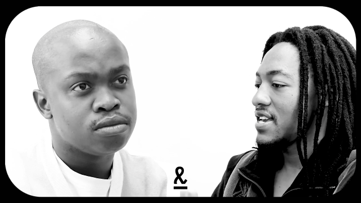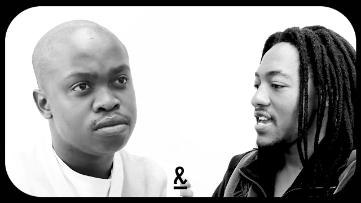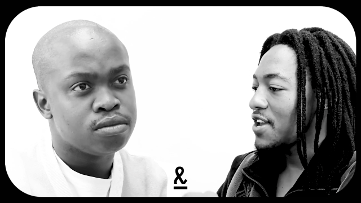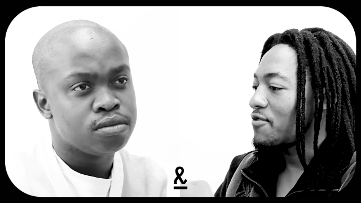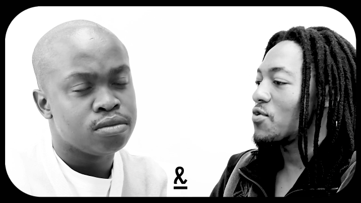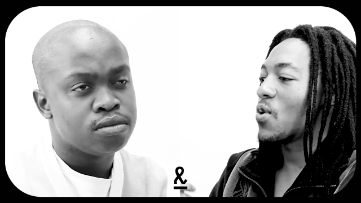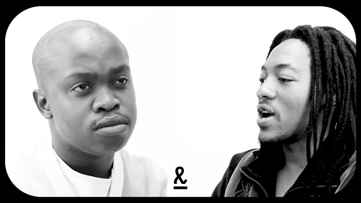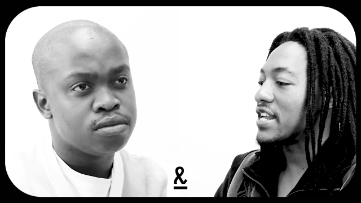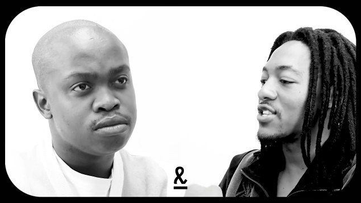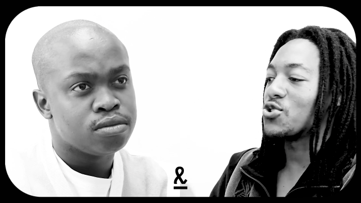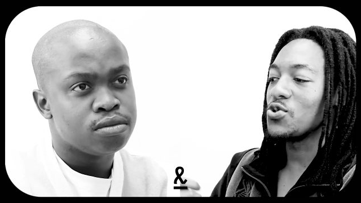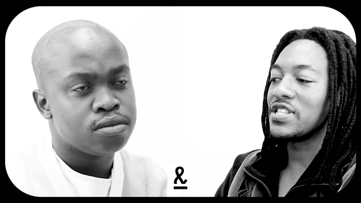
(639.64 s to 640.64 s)
Speaker 1: everyone
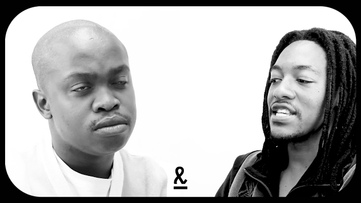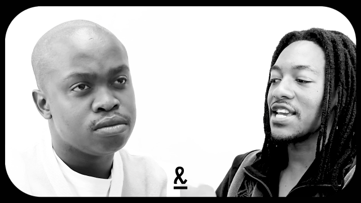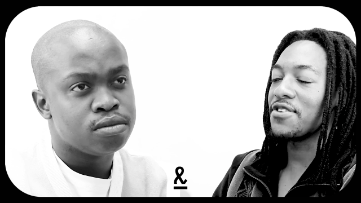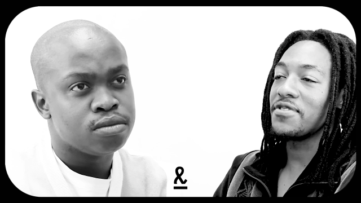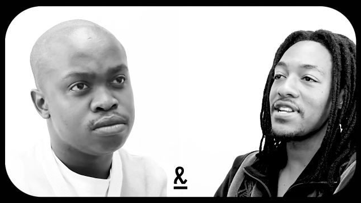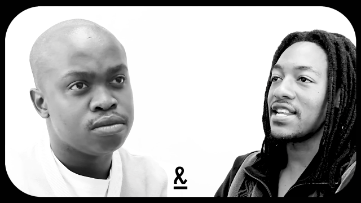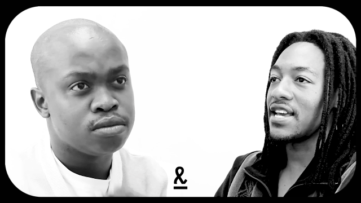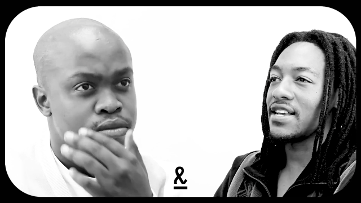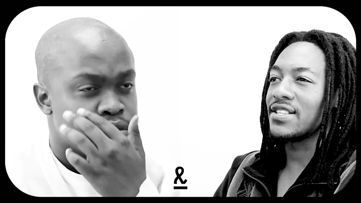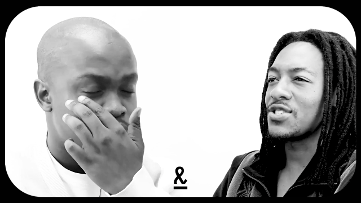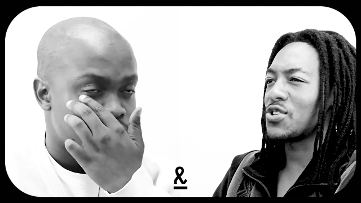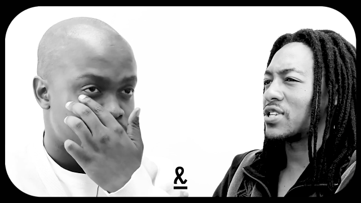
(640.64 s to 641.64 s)
is using every day.
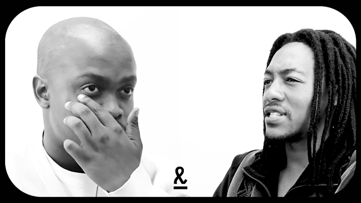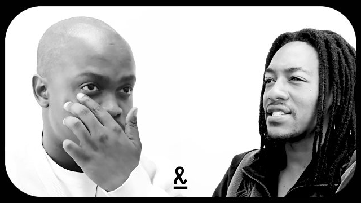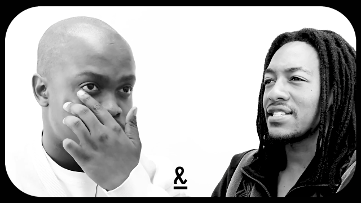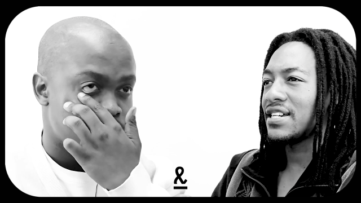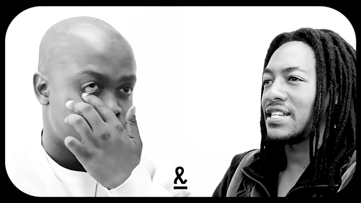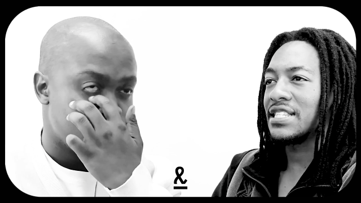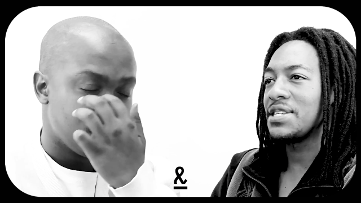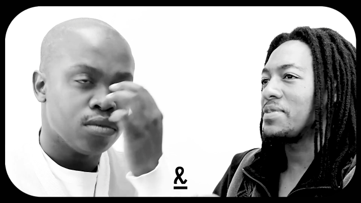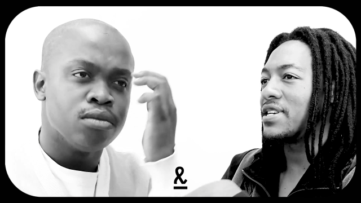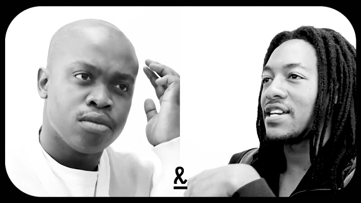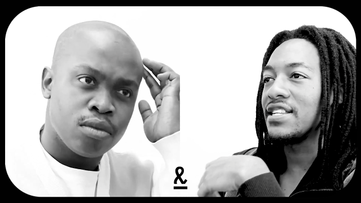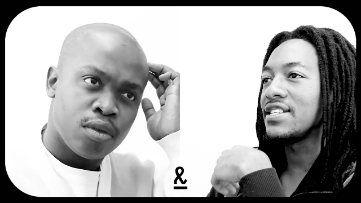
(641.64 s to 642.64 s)
It's not
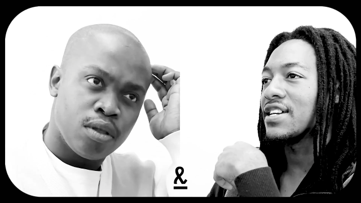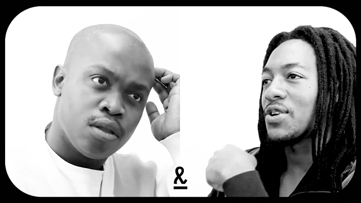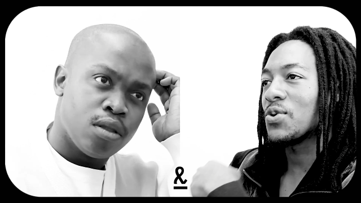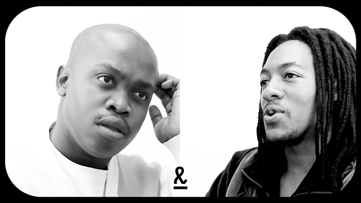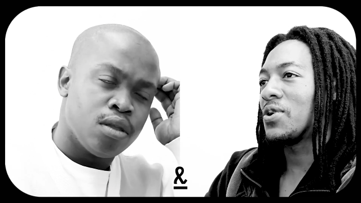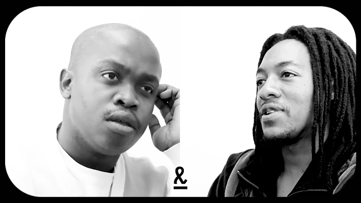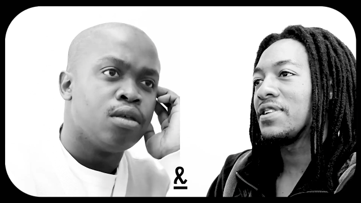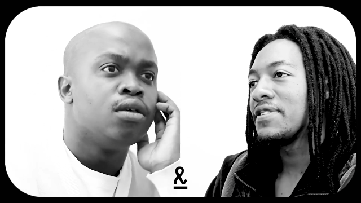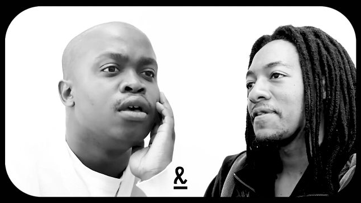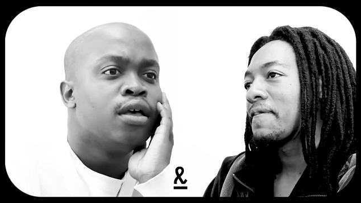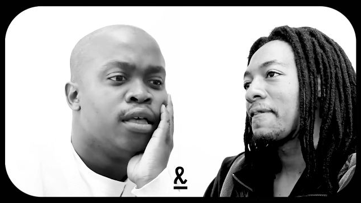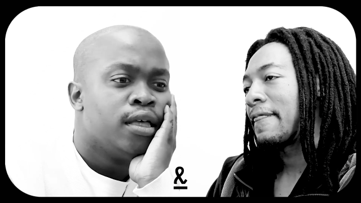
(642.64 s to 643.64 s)
intimidating at all.
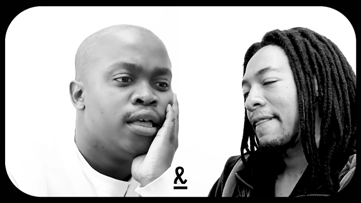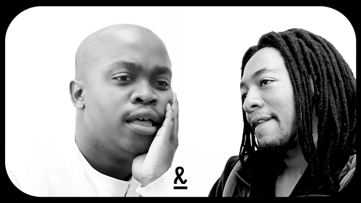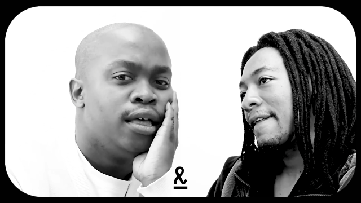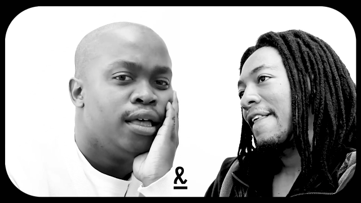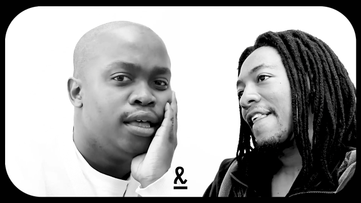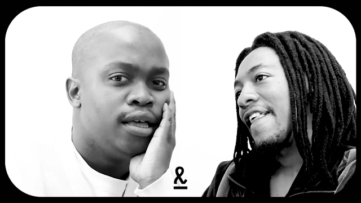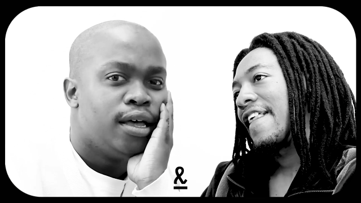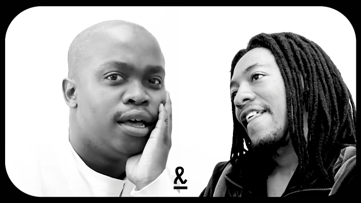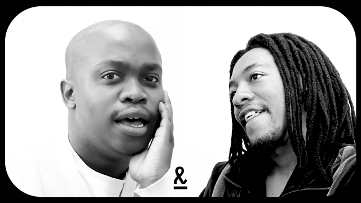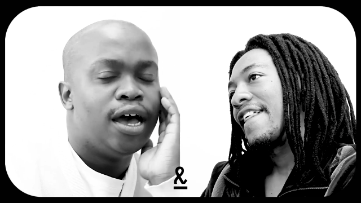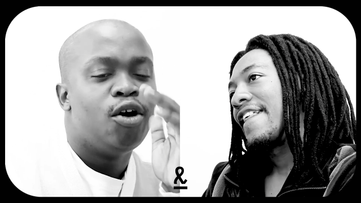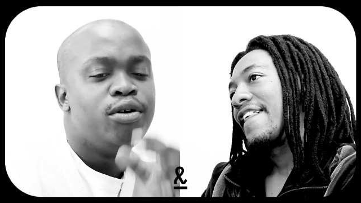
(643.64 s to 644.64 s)

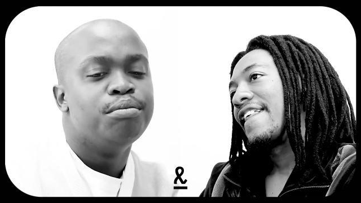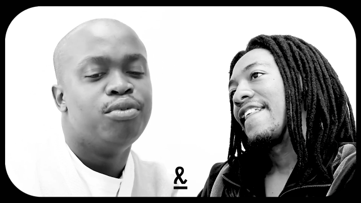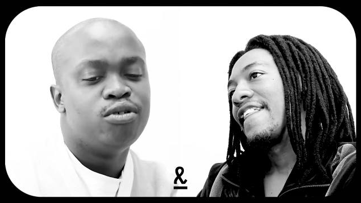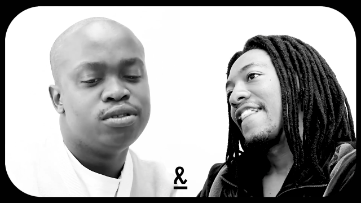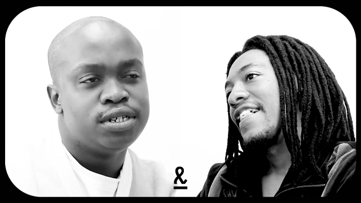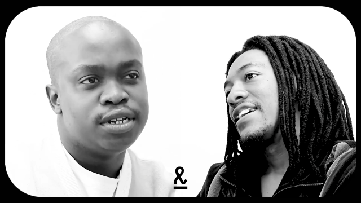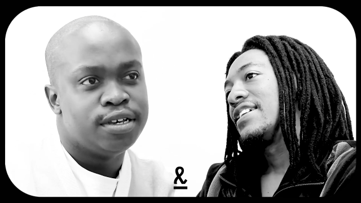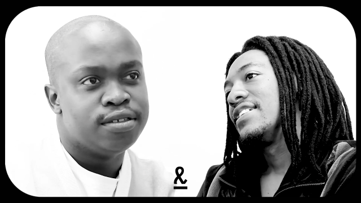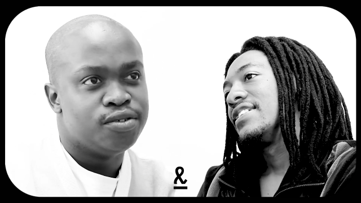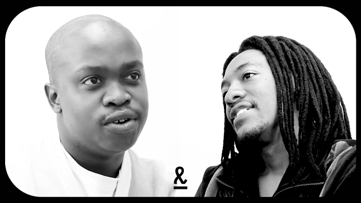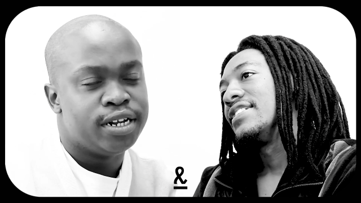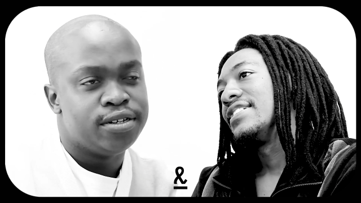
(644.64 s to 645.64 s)
How important
Speaker 2: is
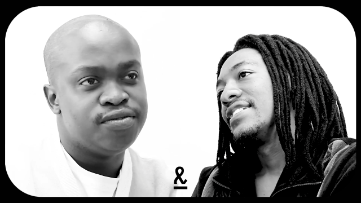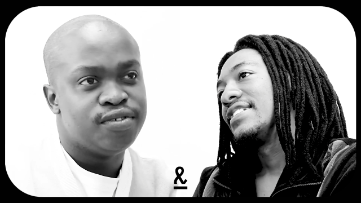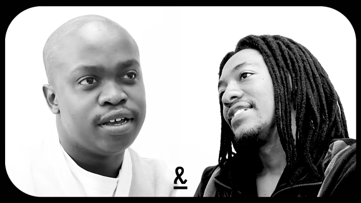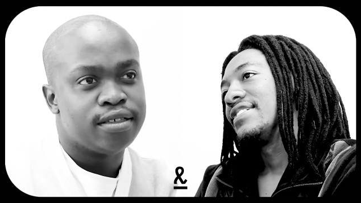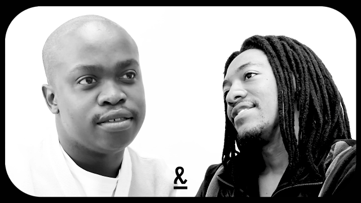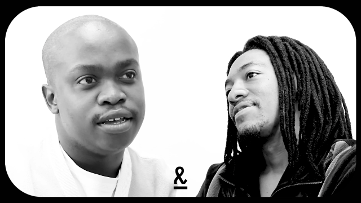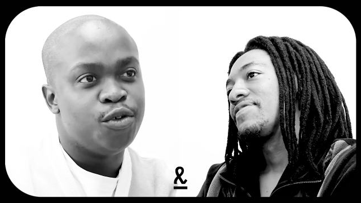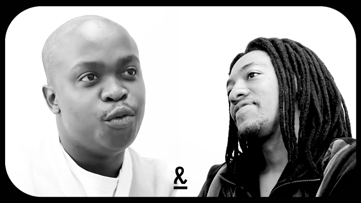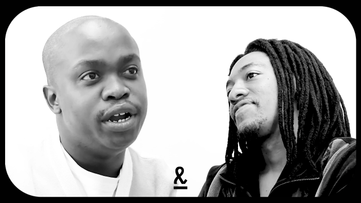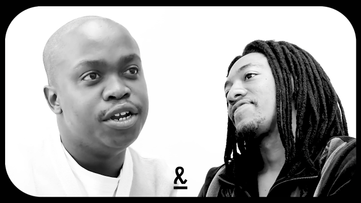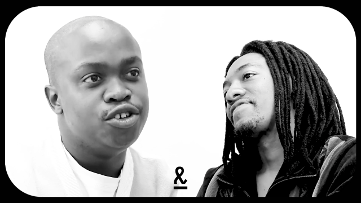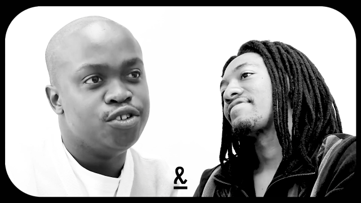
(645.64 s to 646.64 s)
the right device and
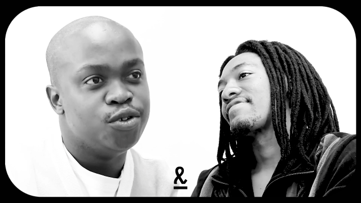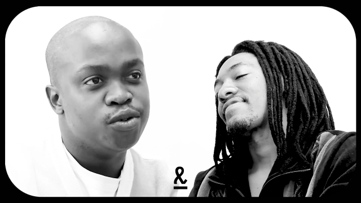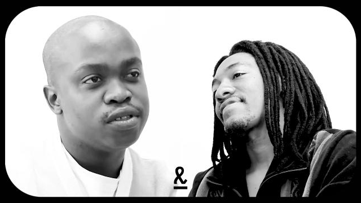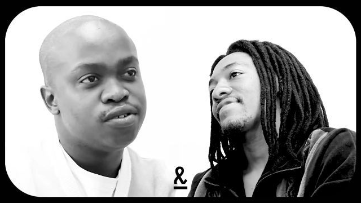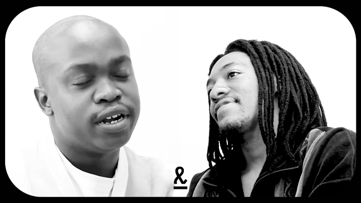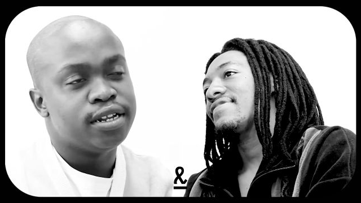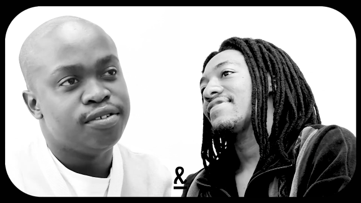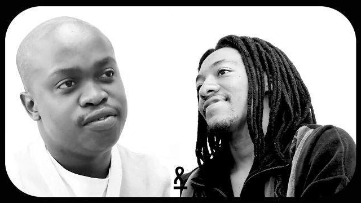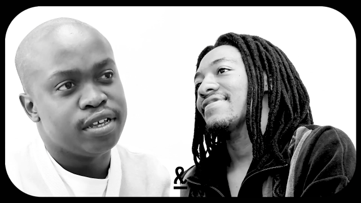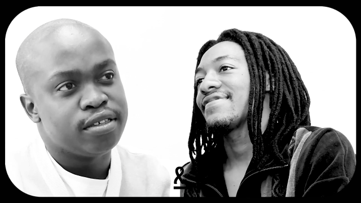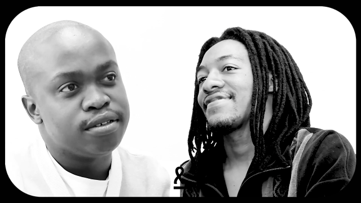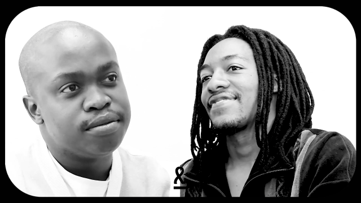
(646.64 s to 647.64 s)
when do you know it's the right
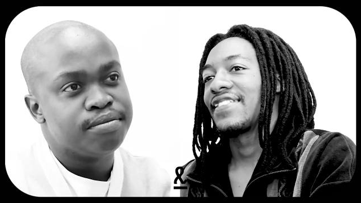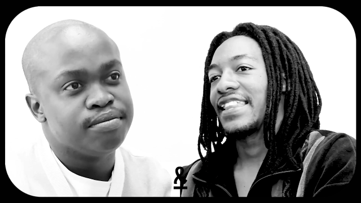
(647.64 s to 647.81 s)
device?